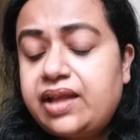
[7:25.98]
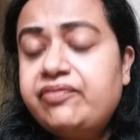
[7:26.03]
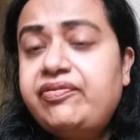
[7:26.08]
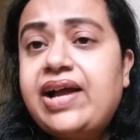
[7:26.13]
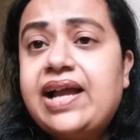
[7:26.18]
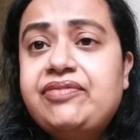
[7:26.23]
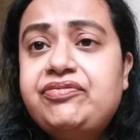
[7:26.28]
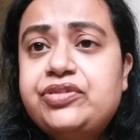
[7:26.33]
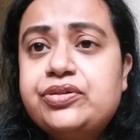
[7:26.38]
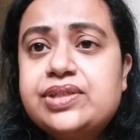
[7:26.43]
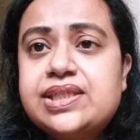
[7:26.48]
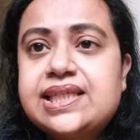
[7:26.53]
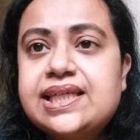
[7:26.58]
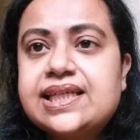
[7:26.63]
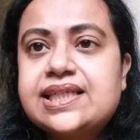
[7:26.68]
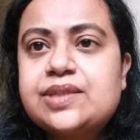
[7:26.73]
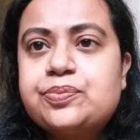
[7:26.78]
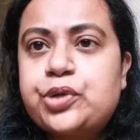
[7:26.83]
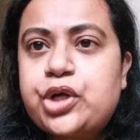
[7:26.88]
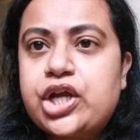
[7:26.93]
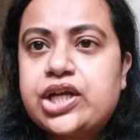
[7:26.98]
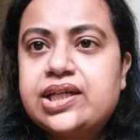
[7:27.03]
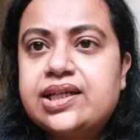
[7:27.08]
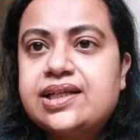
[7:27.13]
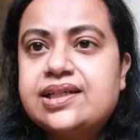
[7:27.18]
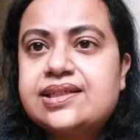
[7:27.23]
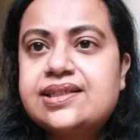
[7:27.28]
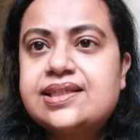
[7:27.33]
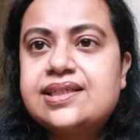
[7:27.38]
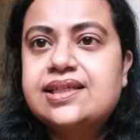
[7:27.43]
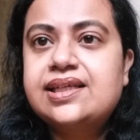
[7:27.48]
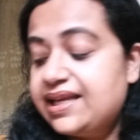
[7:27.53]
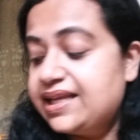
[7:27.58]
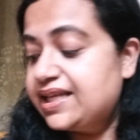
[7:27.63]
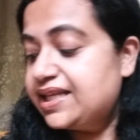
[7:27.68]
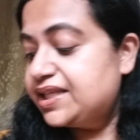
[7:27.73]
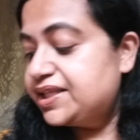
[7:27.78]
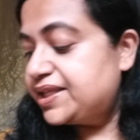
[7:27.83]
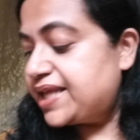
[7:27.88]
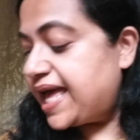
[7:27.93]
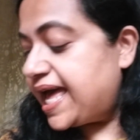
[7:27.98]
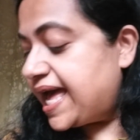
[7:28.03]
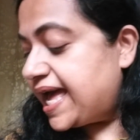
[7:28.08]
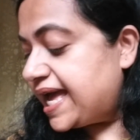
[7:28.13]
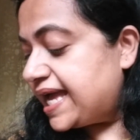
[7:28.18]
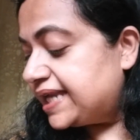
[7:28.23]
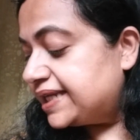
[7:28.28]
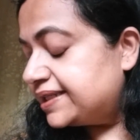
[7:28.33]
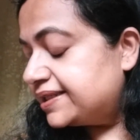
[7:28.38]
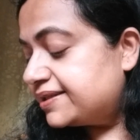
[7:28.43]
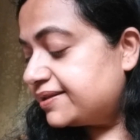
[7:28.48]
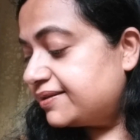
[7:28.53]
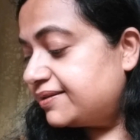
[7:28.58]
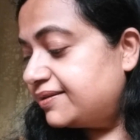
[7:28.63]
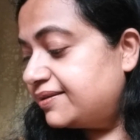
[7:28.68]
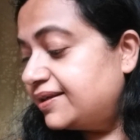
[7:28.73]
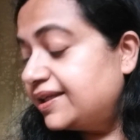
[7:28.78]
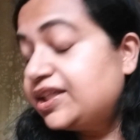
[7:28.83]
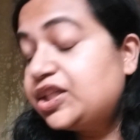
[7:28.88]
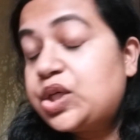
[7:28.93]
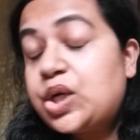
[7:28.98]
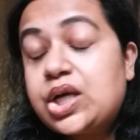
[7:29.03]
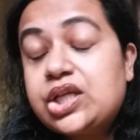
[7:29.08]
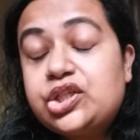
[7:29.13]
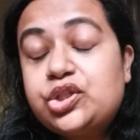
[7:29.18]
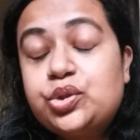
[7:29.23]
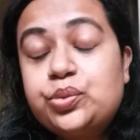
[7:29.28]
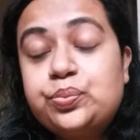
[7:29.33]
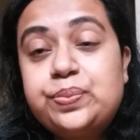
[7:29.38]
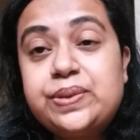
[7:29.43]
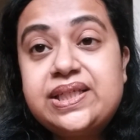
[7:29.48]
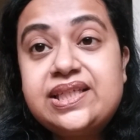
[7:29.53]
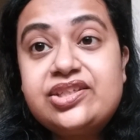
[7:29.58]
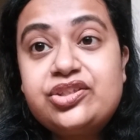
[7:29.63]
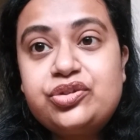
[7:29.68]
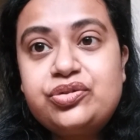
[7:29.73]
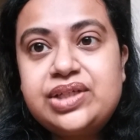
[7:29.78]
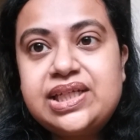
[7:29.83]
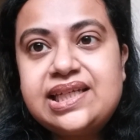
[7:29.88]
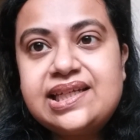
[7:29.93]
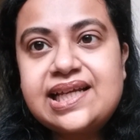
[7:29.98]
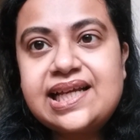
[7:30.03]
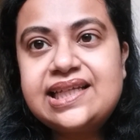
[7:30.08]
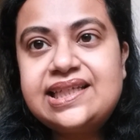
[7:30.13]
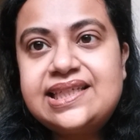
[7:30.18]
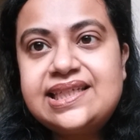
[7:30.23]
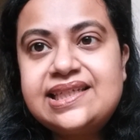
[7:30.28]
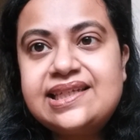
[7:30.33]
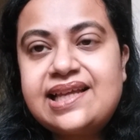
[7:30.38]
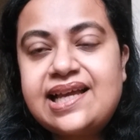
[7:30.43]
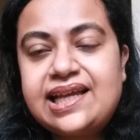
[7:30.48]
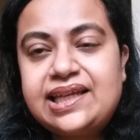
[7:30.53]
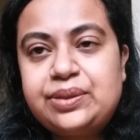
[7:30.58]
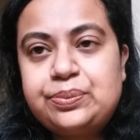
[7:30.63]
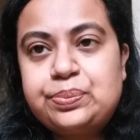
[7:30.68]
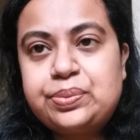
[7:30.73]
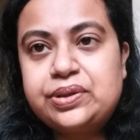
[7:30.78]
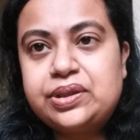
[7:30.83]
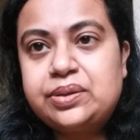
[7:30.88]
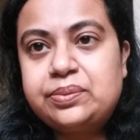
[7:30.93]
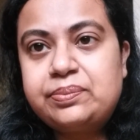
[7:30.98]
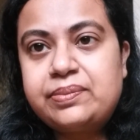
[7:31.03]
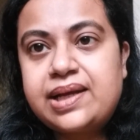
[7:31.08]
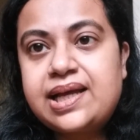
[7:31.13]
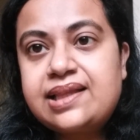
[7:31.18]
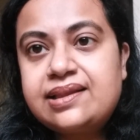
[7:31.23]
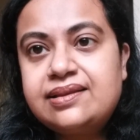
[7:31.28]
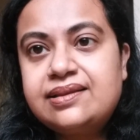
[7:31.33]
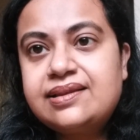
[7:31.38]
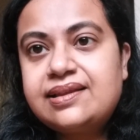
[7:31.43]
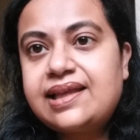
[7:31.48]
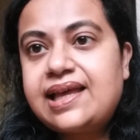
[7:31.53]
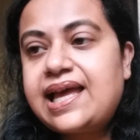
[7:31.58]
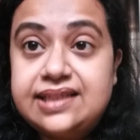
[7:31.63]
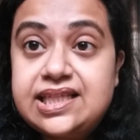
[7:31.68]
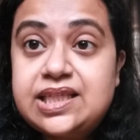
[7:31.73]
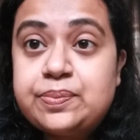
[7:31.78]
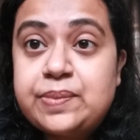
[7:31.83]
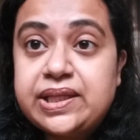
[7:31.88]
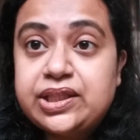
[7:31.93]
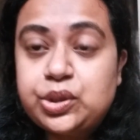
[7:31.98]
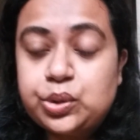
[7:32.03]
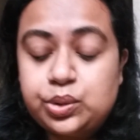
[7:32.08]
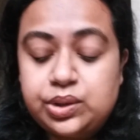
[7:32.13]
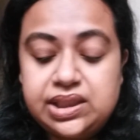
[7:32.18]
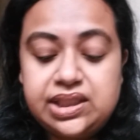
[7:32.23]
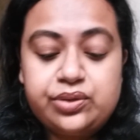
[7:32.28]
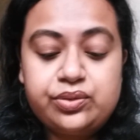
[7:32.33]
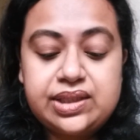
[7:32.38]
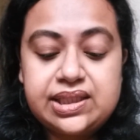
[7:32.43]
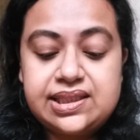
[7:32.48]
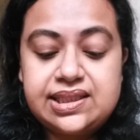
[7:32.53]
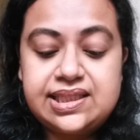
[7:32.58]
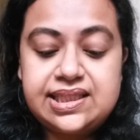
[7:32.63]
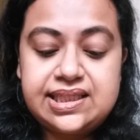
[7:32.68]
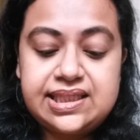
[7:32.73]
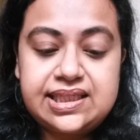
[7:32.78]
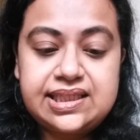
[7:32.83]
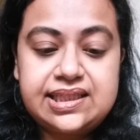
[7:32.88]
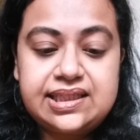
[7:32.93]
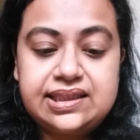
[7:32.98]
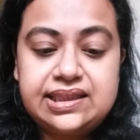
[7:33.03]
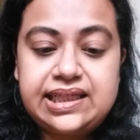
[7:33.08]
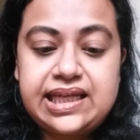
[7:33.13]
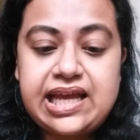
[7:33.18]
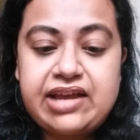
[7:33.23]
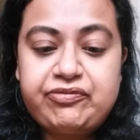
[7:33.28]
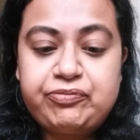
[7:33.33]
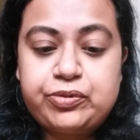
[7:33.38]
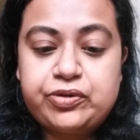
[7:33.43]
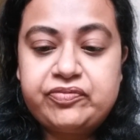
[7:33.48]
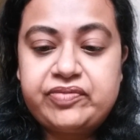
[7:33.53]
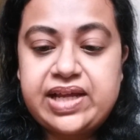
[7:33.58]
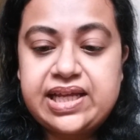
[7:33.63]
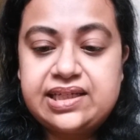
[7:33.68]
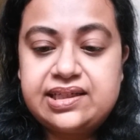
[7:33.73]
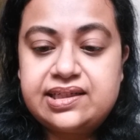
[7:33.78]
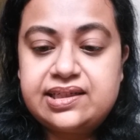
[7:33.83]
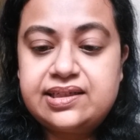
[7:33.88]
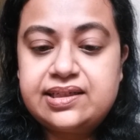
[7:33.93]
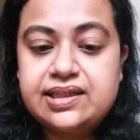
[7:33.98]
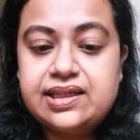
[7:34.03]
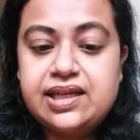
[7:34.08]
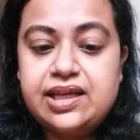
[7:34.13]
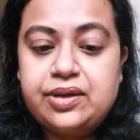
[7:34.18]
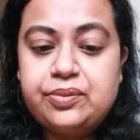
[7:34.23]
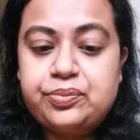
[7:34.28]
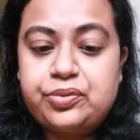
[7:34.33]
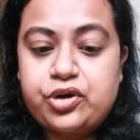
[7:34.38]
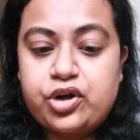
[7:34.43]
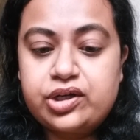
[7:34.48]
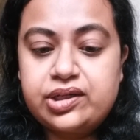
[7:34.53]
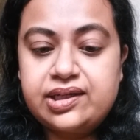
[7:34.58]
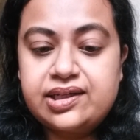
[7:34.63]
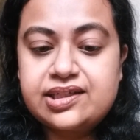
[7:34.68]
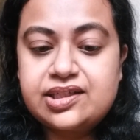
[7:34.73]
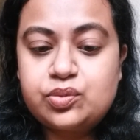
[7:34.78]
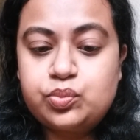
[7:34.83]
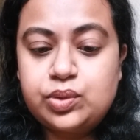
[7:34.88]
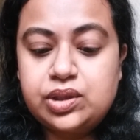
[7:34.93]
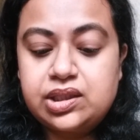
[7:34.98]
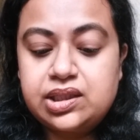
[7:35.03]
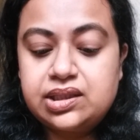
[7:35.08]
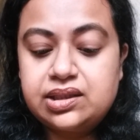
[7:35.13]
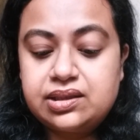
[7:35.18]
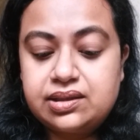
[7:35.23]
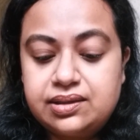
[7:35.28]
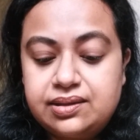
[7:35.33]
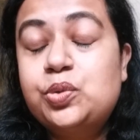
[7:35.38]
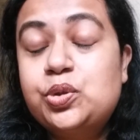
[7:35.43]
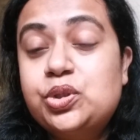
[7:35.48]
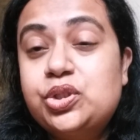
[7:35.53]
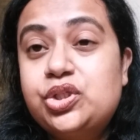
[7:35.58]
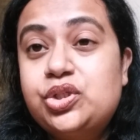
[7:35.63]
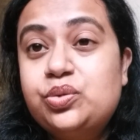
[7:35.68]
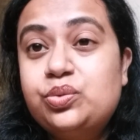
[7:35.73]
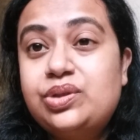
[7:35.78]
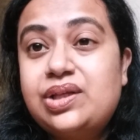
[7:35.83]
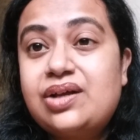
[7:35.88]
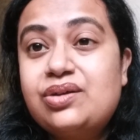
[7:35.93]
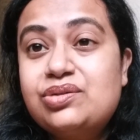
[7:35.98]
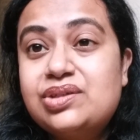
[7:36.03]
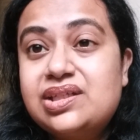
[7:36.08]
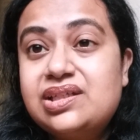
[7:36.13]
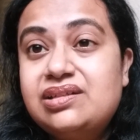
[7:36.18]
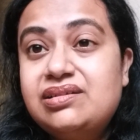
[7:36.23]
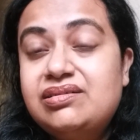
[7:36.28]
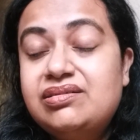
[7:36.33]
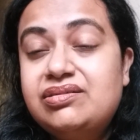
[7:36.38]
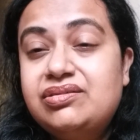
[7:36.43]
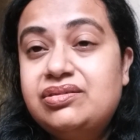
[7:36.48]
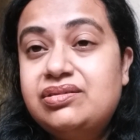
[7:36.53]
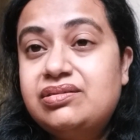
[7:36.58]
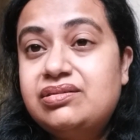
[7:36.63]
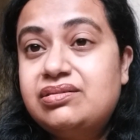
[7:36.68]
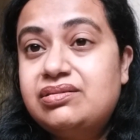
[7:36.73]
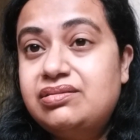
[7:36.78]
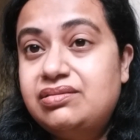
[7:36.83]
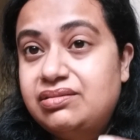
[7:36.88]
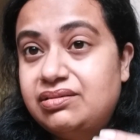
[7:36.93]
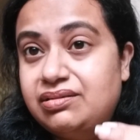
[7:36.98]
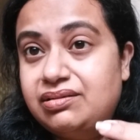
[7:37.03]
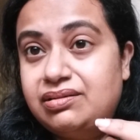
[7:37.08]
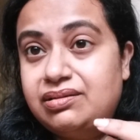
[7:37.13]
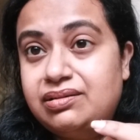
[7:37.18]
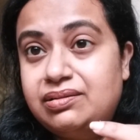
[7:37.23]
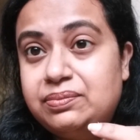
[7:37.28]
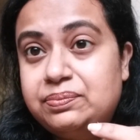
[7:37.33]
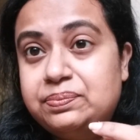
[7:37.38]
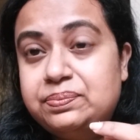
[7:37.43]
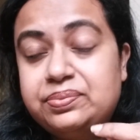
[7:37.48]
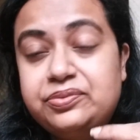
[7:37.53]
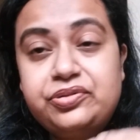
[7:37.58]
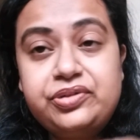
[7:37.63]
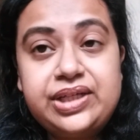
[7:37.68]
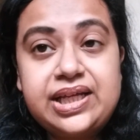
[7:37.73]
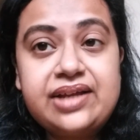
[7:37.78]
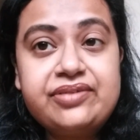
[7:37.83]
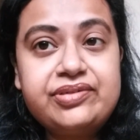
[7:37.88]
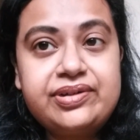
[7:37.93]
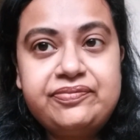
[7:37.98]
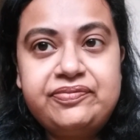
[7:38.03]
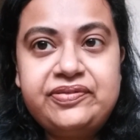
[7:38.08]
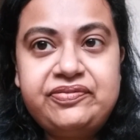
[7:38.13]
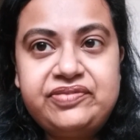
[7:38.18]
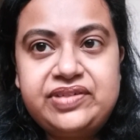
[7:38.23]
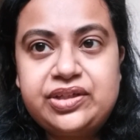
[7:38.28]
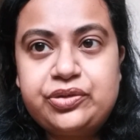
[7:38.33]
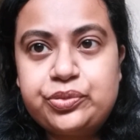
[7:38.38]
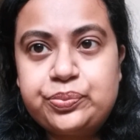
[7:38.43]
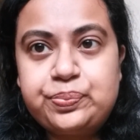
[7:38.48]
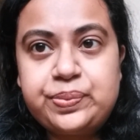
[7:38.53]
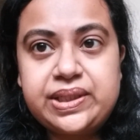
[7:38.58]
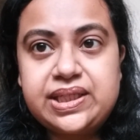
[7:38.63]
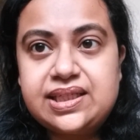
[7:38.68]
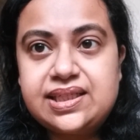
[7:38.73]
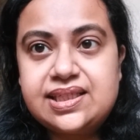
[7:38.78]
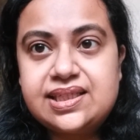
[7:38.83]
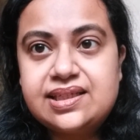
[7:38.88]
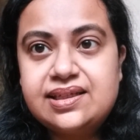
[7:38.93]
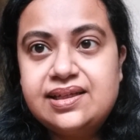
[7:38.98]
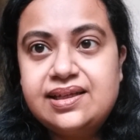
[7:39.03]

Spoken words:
5 to 6 products, and it costs rupees 399 per month. This month only you can see that they have provided products for almost 2,350 rupees,